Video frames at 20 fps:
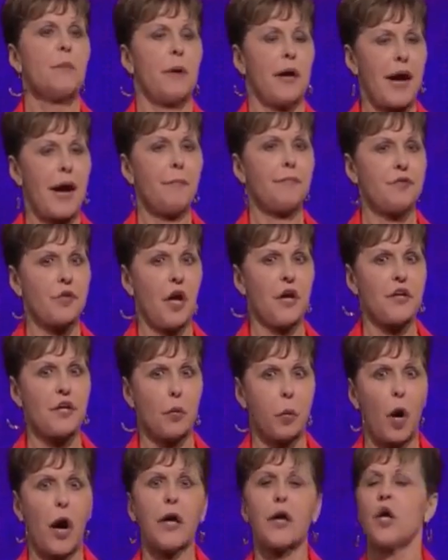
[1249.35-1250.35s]
but I'm telling
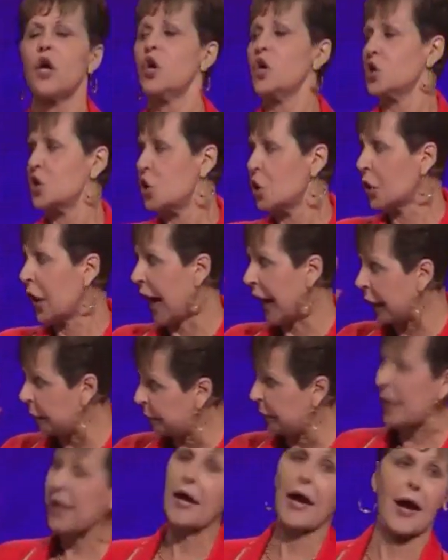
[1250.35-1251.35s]
you what, you got a
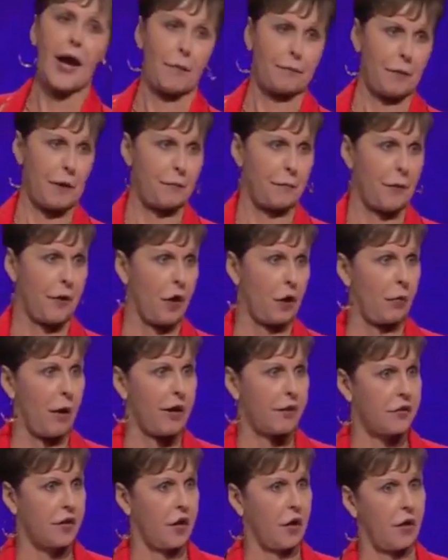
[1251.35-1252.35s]
big happy pill
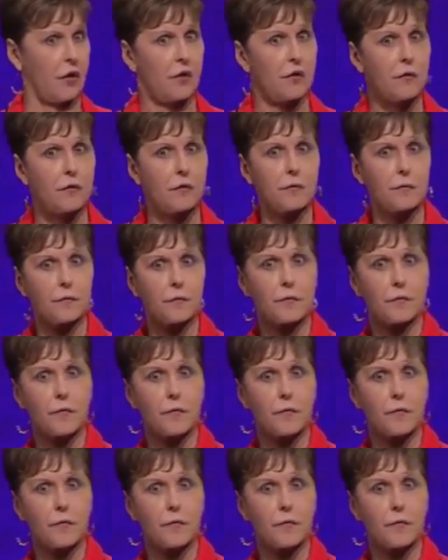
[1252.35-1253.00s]
right there.